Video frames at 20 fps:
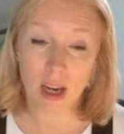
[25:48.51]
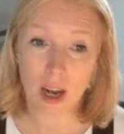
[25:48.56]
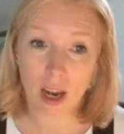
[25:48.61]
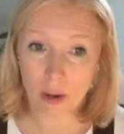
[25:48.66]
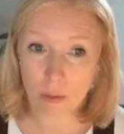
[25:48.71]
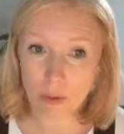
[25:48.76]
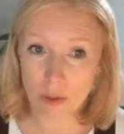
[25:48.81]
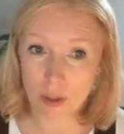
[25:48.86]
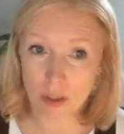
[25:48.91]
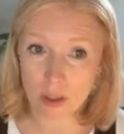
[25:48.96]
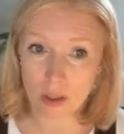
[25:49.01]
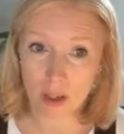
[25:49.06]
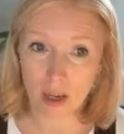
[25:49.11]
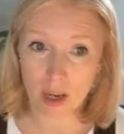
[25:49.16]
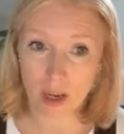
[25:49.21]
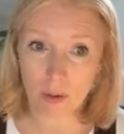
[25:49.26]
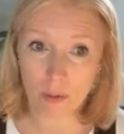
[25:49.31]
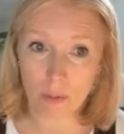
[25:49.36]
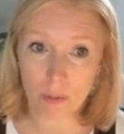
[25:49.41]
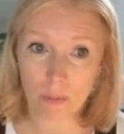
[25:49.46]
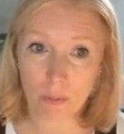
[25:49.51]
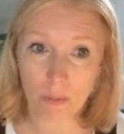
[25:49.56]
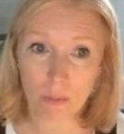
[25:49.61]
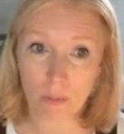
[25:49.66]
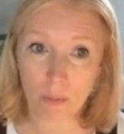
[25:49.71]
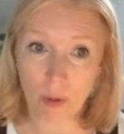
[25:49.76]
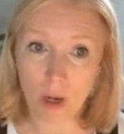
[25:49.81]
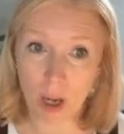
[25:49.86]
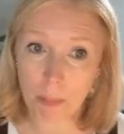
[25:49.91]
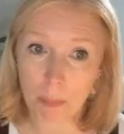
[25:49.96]
How
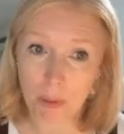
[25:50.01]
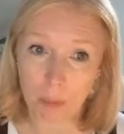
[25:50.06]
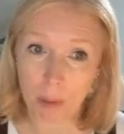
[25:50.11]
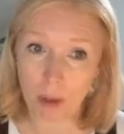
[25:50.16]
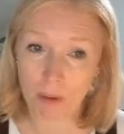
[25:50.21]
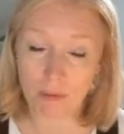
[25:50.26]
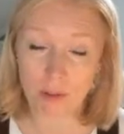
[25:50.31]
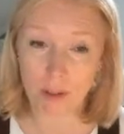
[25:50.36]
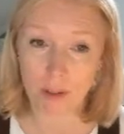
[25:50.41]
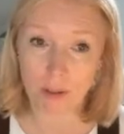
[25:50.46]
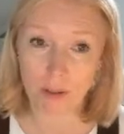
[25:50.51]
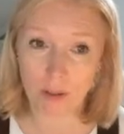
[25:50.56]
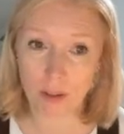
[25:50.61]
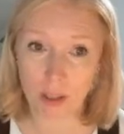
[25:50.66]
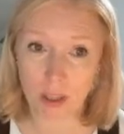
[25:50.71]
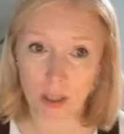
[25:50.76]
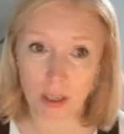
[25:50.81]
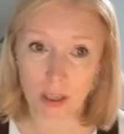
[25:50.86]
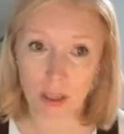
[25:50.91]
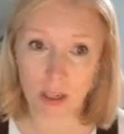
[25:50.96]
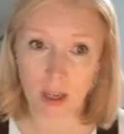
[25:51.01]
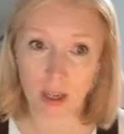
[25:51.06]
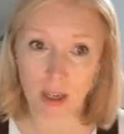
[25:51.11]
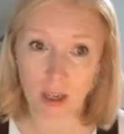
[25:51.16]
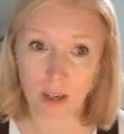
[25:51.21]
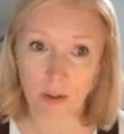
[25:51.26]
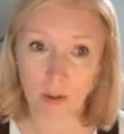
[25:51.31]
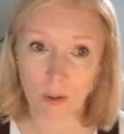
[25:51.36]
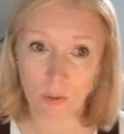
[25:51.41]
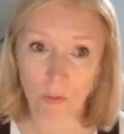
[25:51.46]
when I put my results in
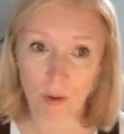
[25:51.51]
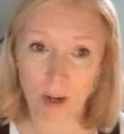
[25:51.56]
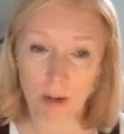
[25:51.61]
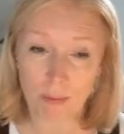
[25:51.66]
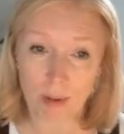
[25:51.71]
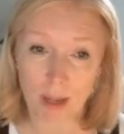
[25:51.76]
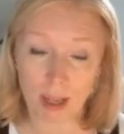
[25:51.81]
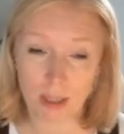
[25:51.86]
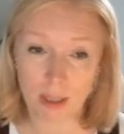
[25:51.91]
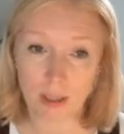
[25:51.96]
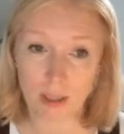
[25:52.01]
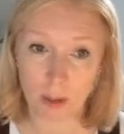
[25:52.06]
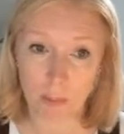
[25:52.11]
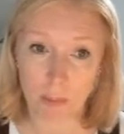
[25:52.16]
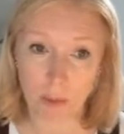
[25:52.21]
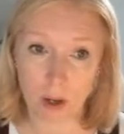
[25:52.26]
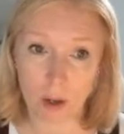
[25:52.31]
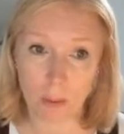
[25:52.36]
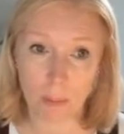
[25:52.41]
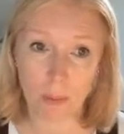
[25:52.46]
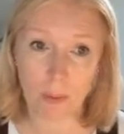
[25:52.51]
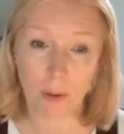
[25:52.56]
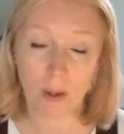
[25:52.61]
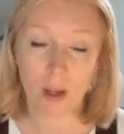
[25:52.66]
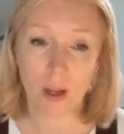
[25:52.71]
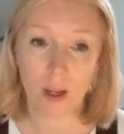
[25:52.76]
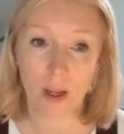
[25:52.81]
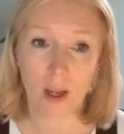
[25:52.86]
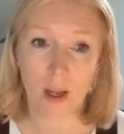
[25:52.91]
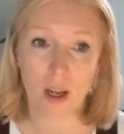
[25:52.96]
and those red flags come up,
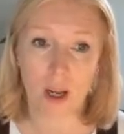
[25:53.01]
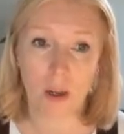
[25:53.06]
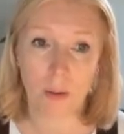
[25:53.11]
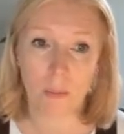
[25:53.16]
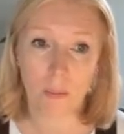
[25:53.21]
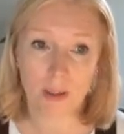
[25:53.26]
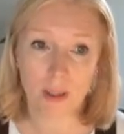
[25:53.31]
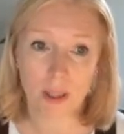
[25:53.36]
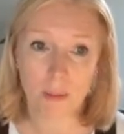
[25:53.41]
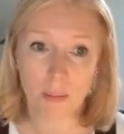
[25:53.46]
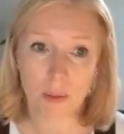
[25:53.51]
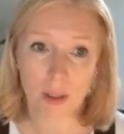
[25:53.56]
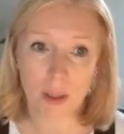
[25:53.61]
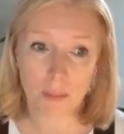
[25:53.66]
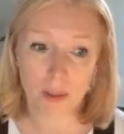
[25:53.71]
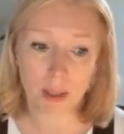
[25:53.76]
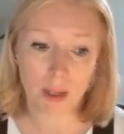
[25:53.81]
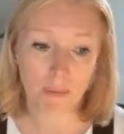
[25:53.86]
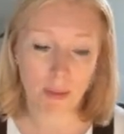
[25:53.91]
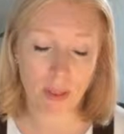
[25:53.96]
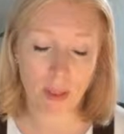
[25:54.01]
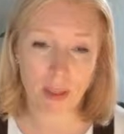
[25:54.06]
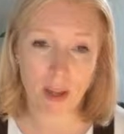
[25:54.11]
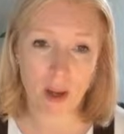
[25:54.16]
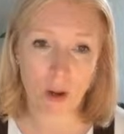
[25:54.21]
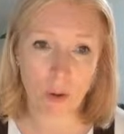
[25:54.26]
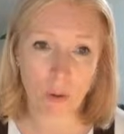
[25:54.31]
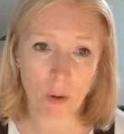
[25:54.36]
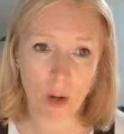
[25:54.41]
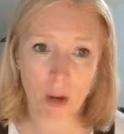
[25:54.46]
my symptoms and everything
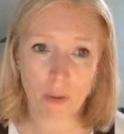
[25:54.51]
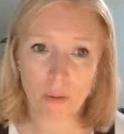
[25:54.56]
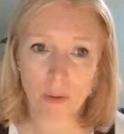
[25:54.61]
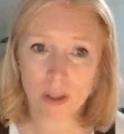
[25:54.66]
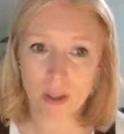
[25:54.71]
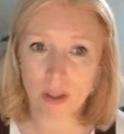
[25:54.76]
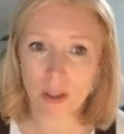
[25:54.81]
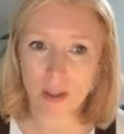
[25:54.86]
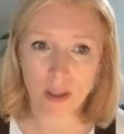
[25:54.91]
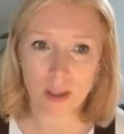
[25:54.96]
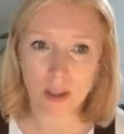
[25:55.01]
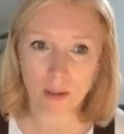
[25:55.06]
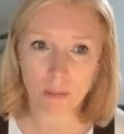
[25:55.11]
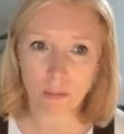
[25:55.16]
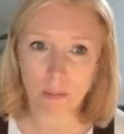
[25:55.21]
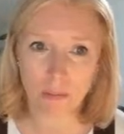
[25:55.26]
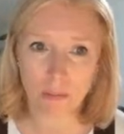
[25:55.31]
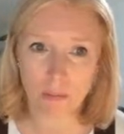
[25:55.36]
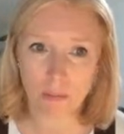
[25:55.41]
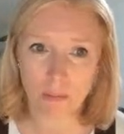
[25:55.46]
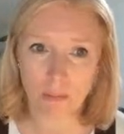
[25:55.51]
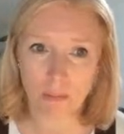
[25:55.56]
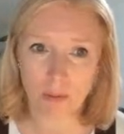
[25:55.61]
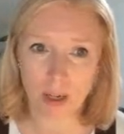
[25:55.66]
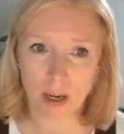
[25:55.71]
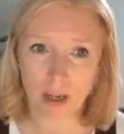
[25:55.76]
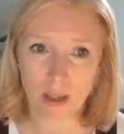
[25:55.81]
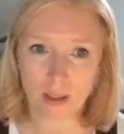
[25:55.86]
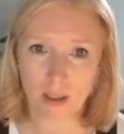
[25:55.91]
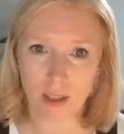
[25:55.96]
like that, how does the system
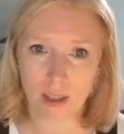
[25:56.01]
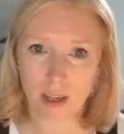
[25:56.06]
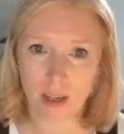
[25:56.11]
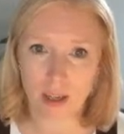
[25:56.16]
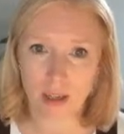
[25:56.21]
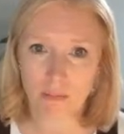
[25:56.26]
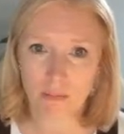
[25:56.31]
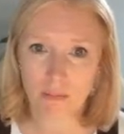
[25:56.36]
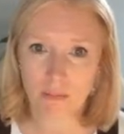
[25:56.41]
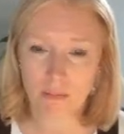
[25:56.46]
react to that?